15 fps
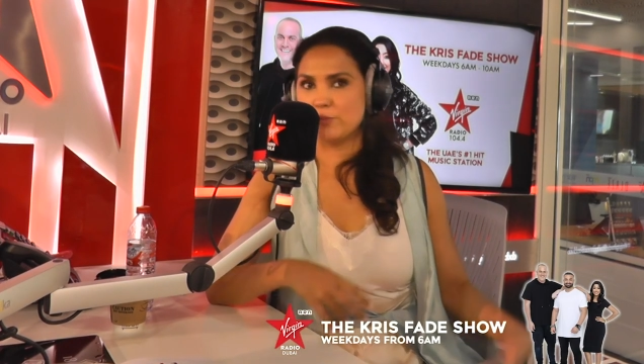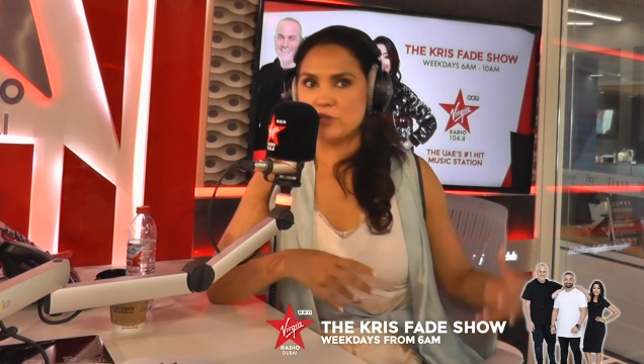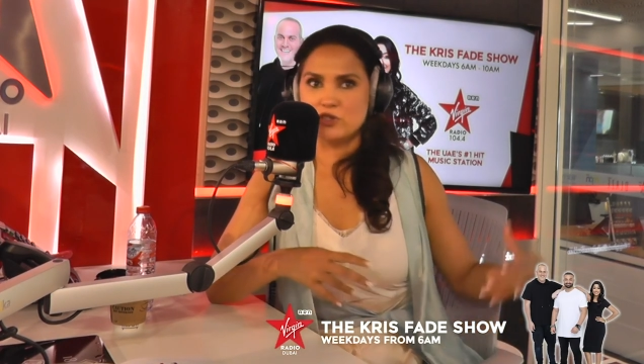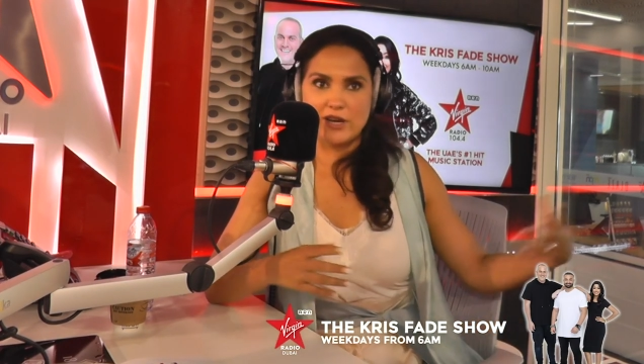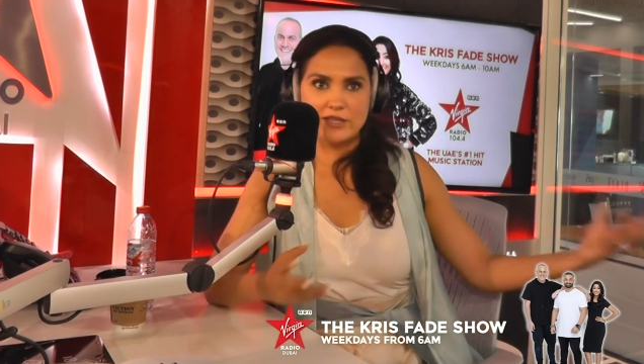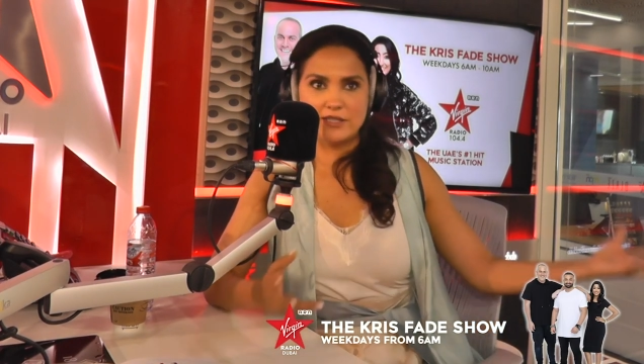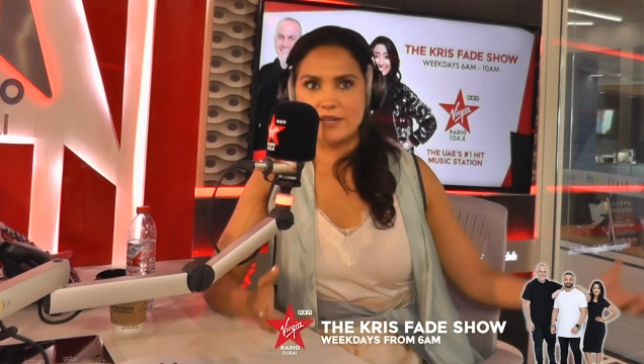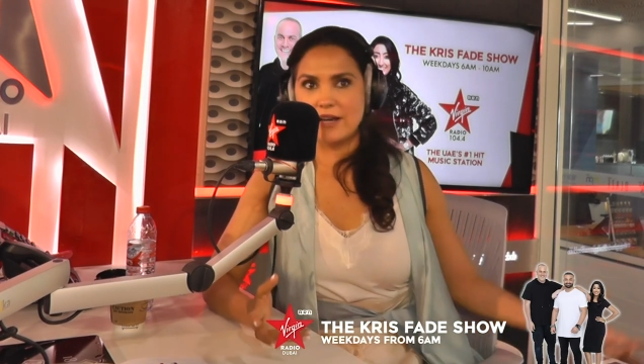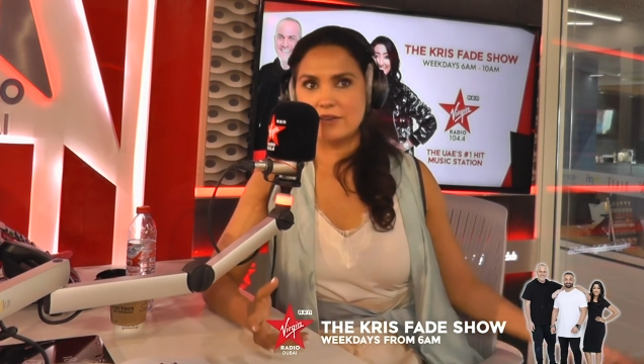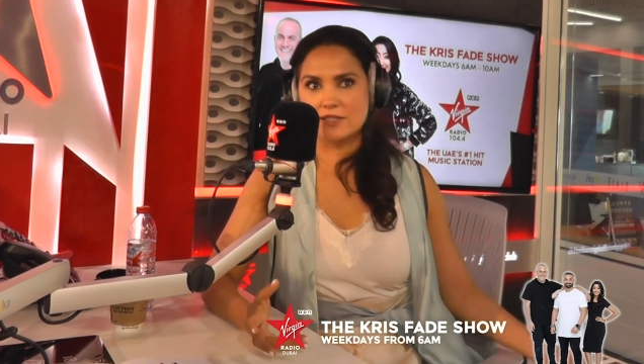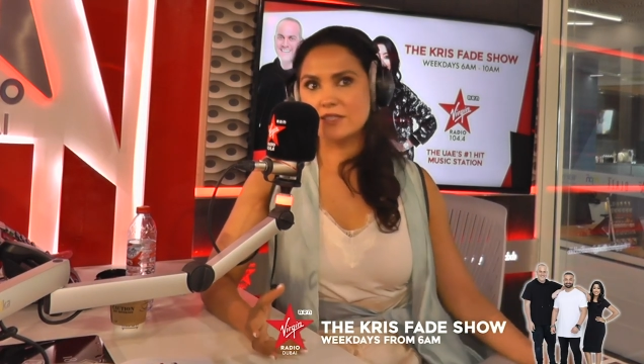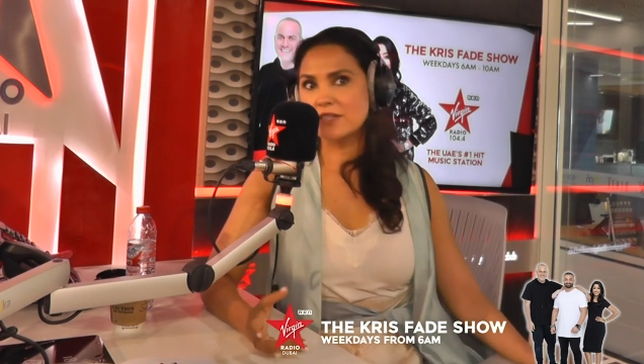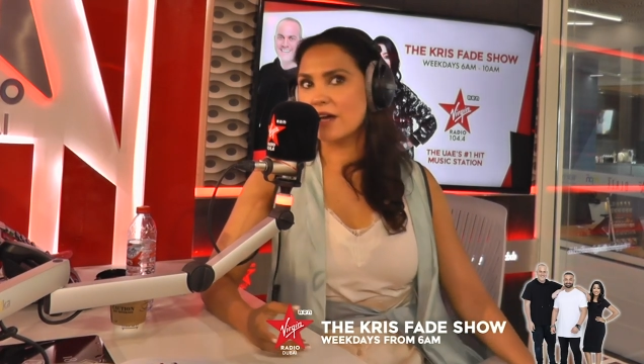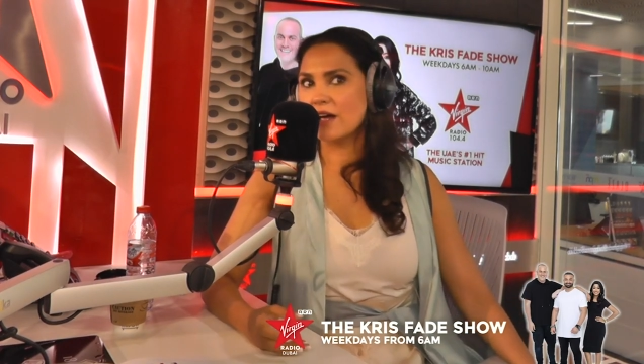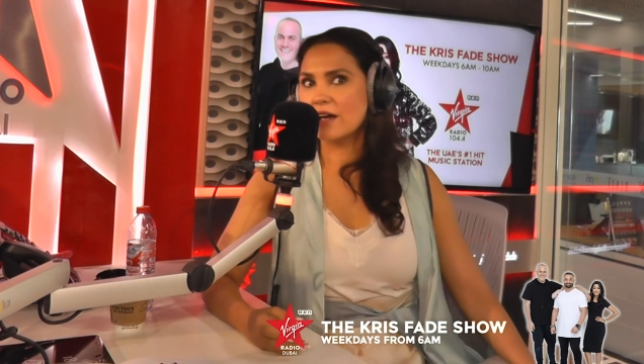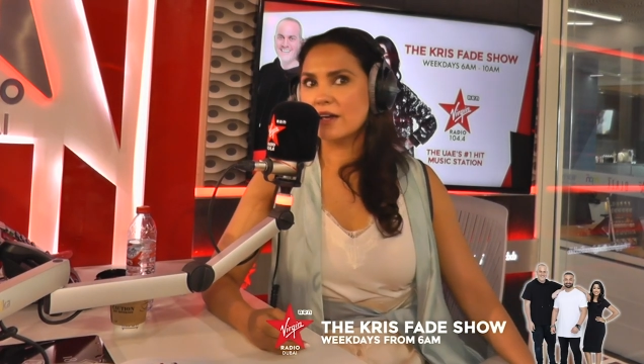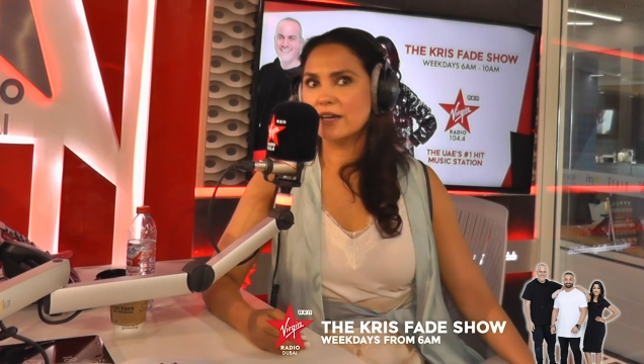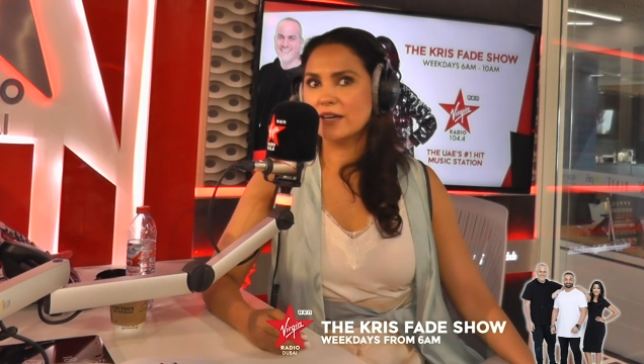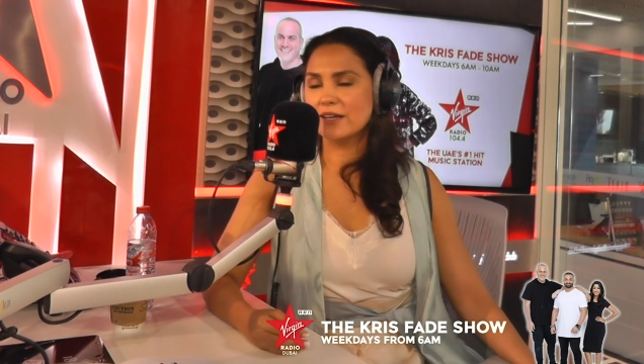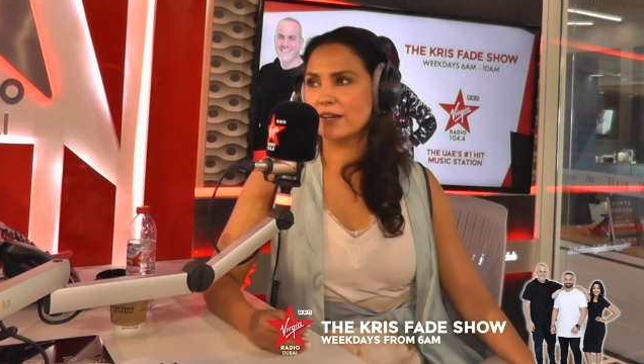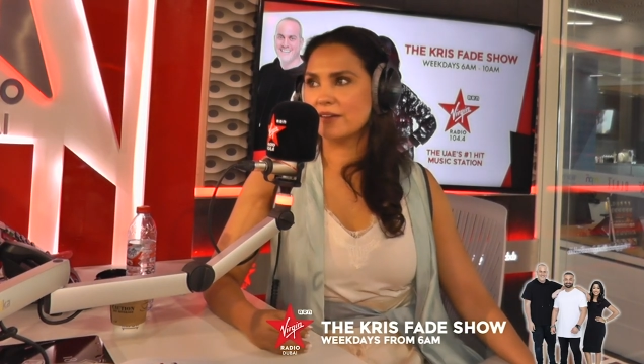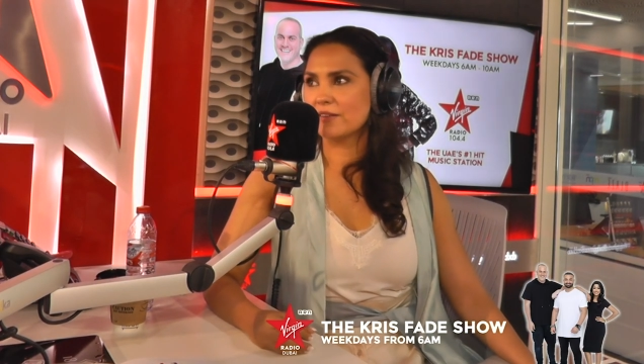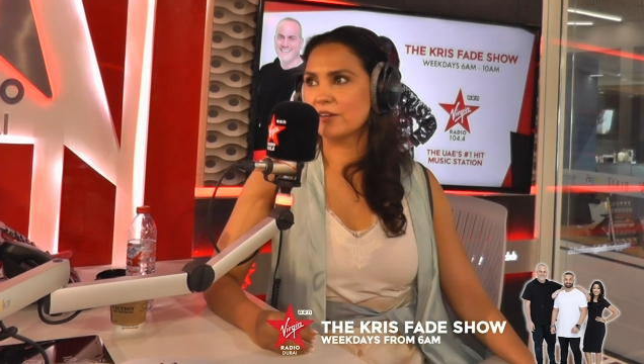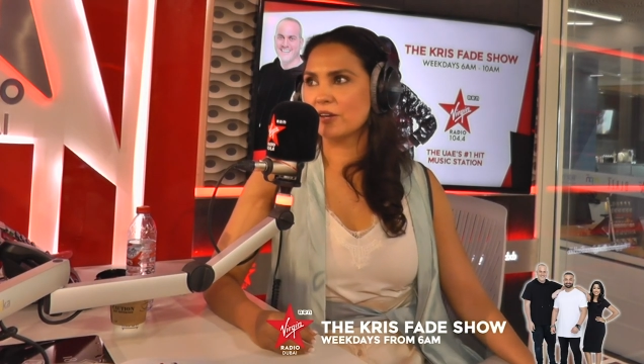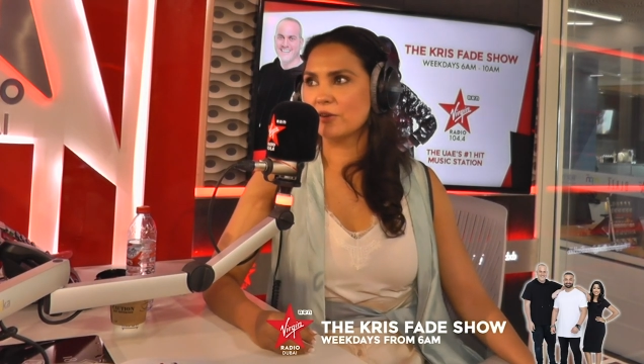projected outside and,